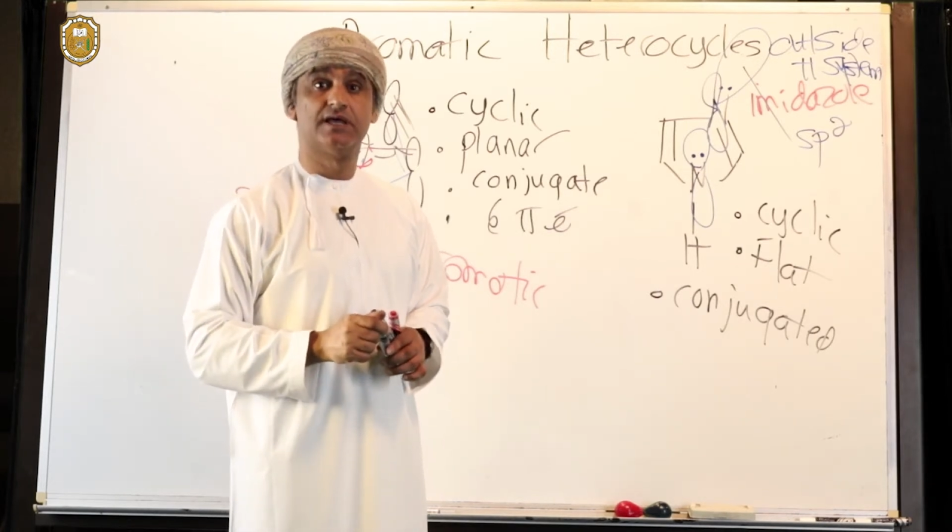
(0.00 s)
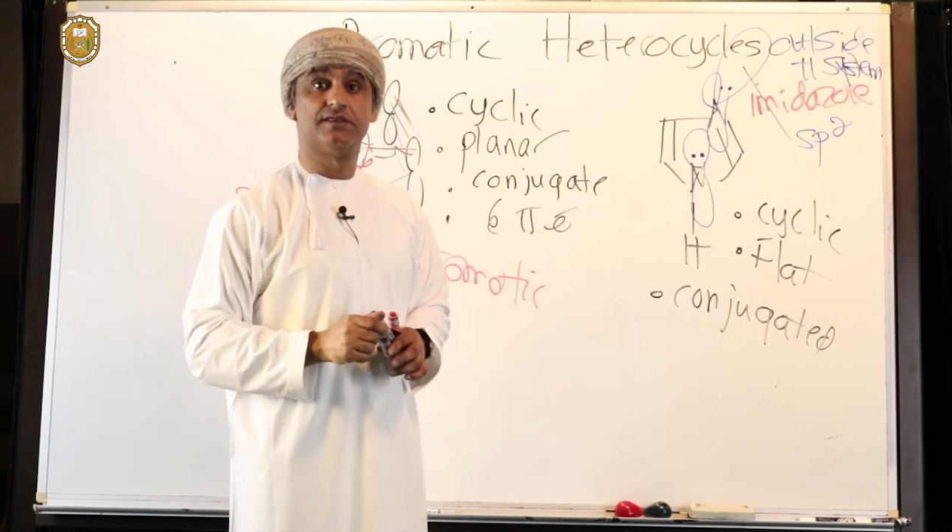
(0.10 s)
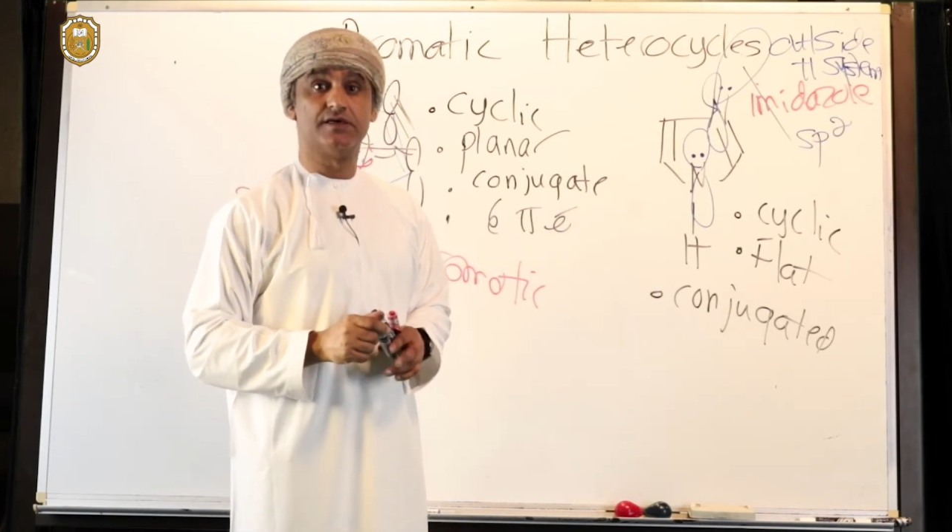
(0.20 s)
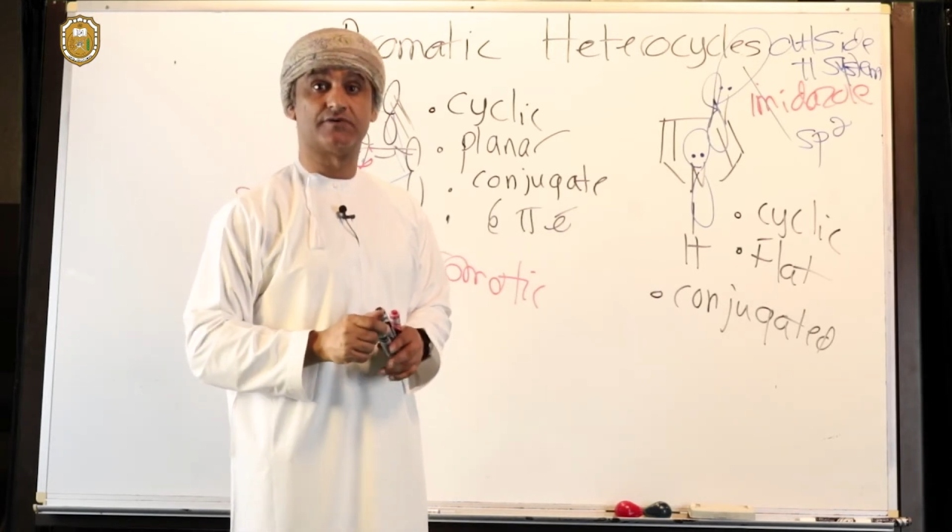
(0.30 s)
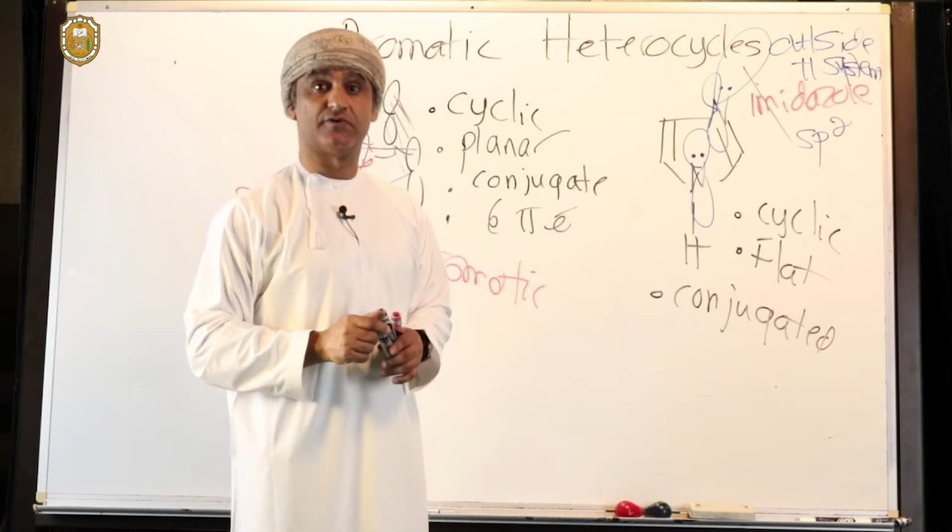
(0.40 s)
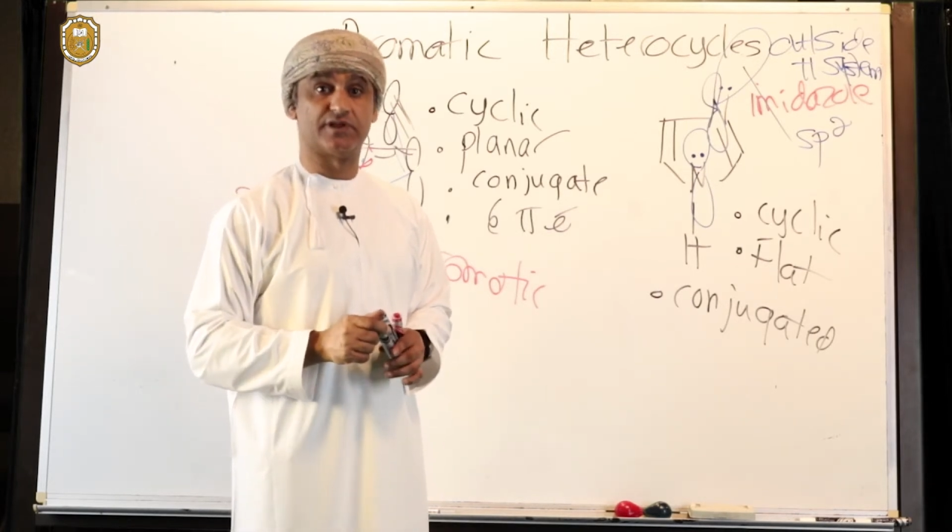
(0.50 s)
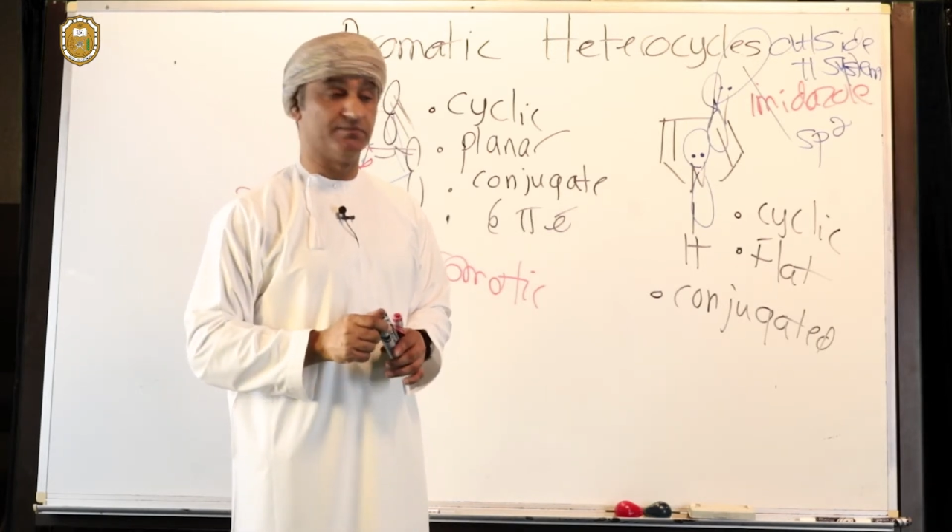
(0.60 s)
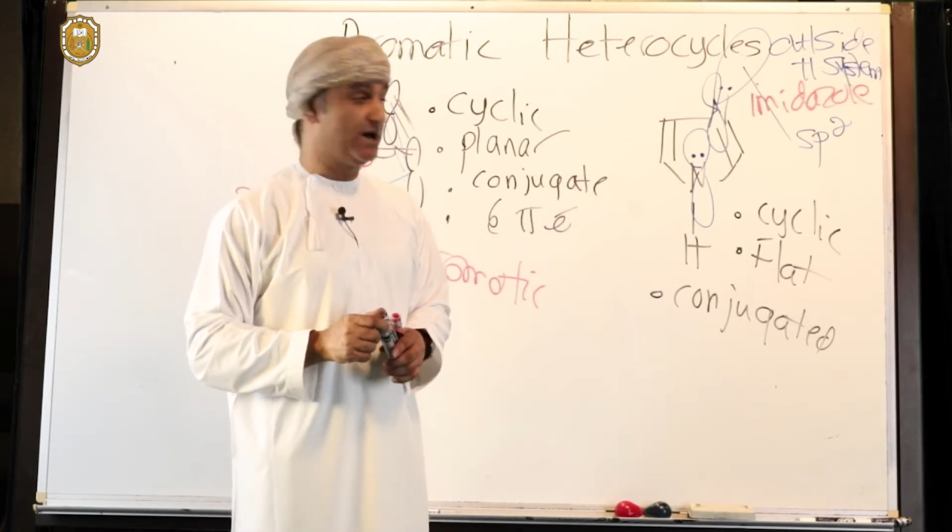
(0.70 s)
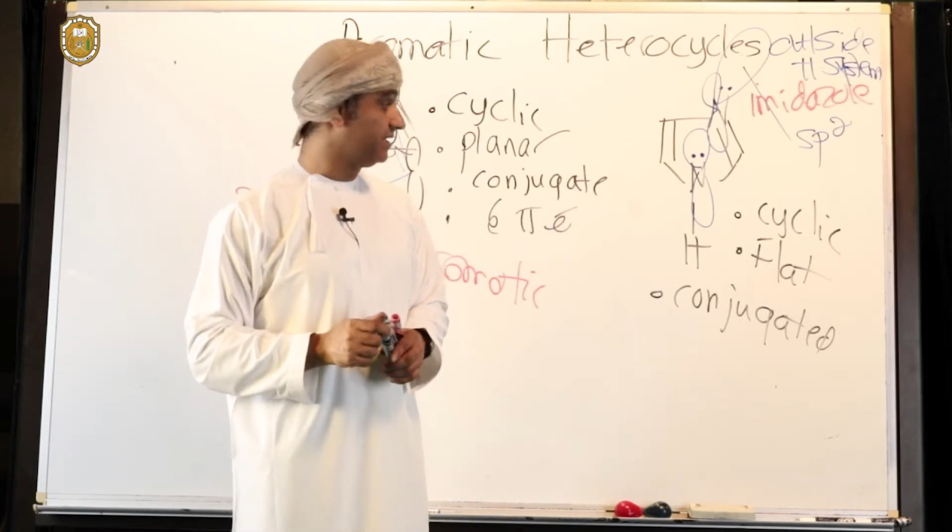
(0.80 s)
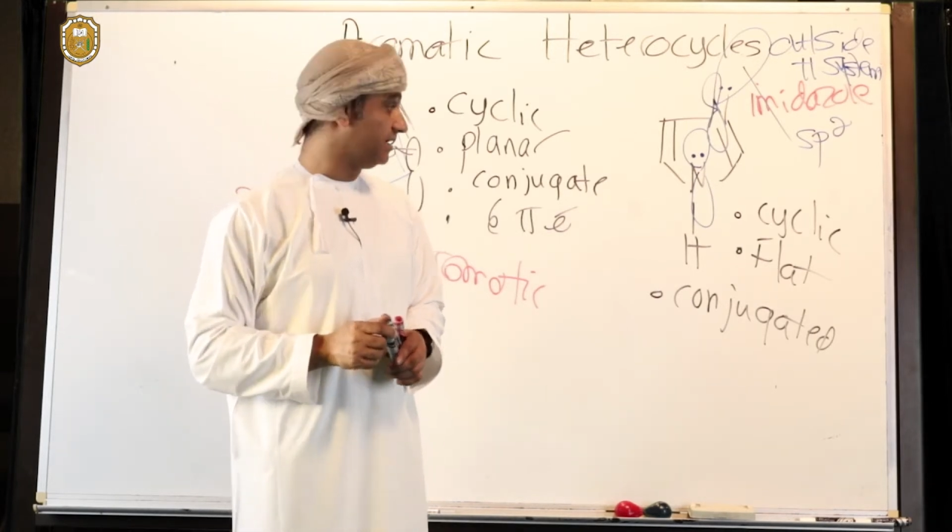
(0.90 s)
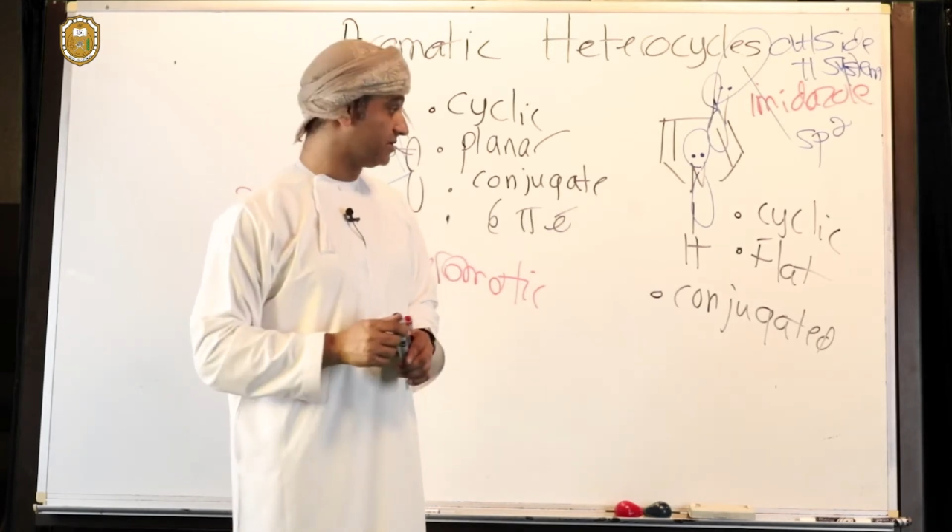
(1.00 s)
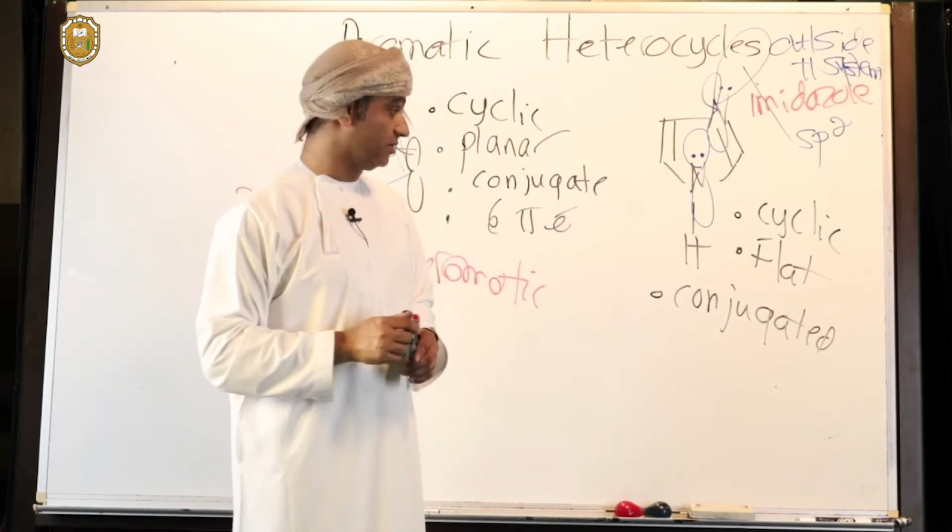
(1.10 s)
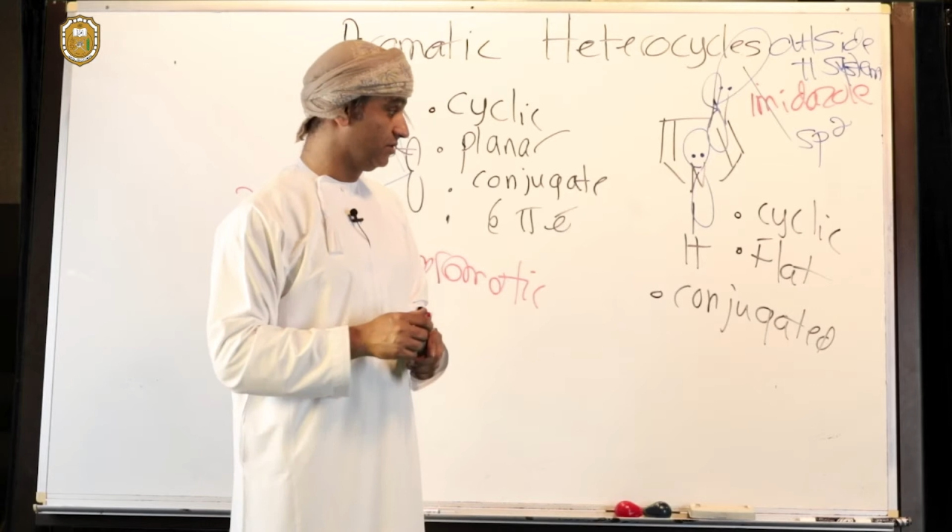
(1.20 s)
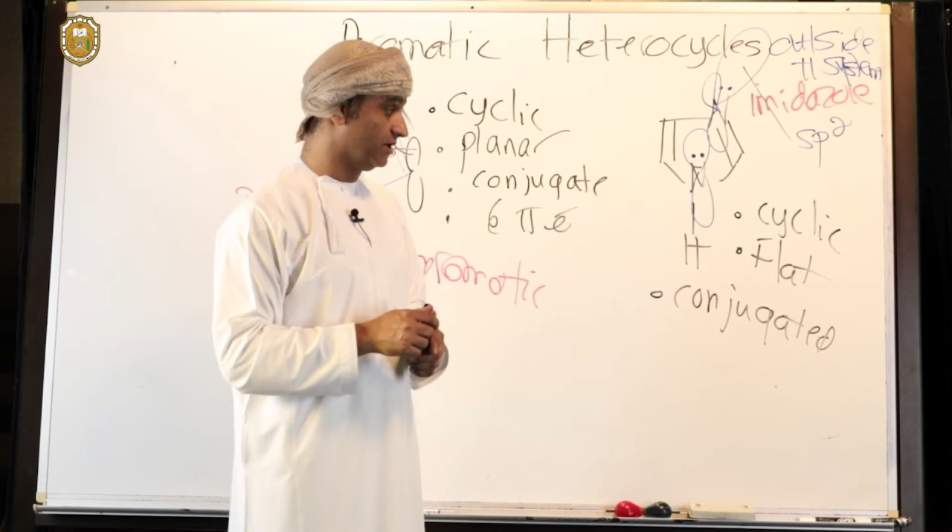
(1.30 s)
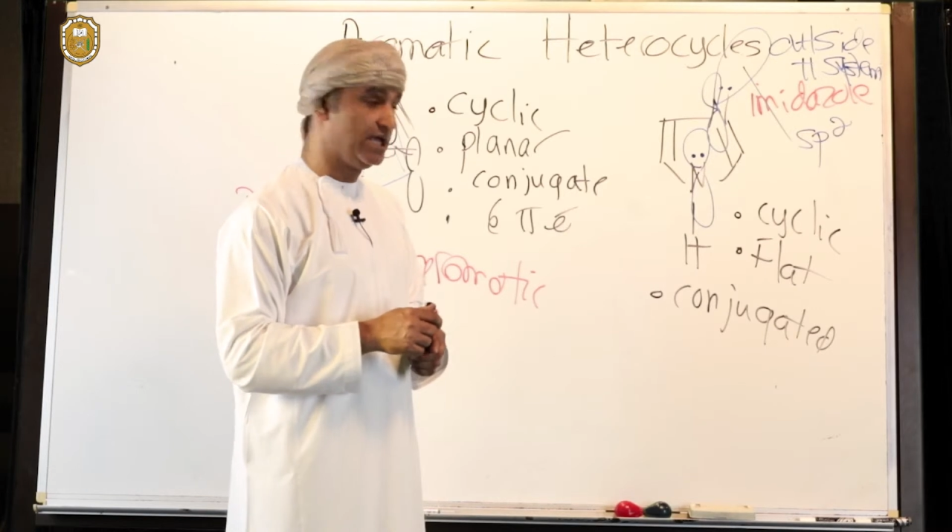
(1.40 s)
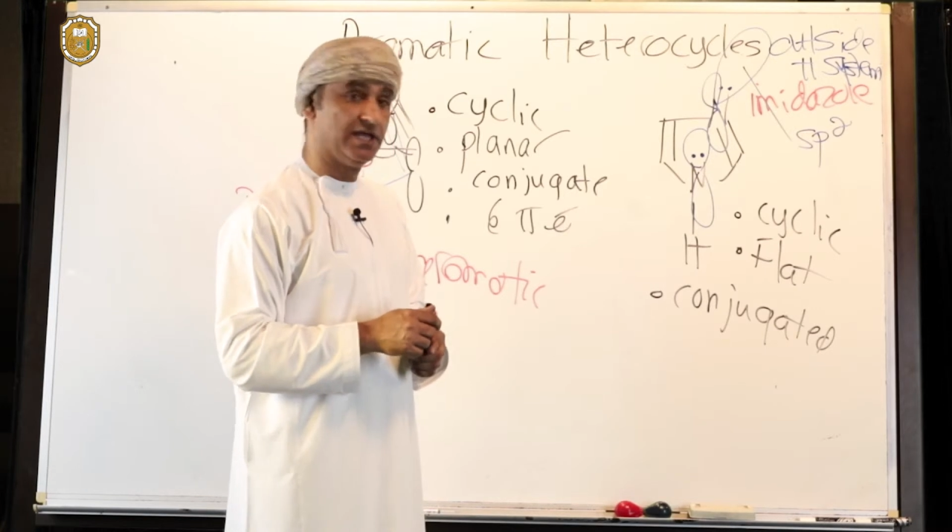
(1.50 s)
therefore imidazole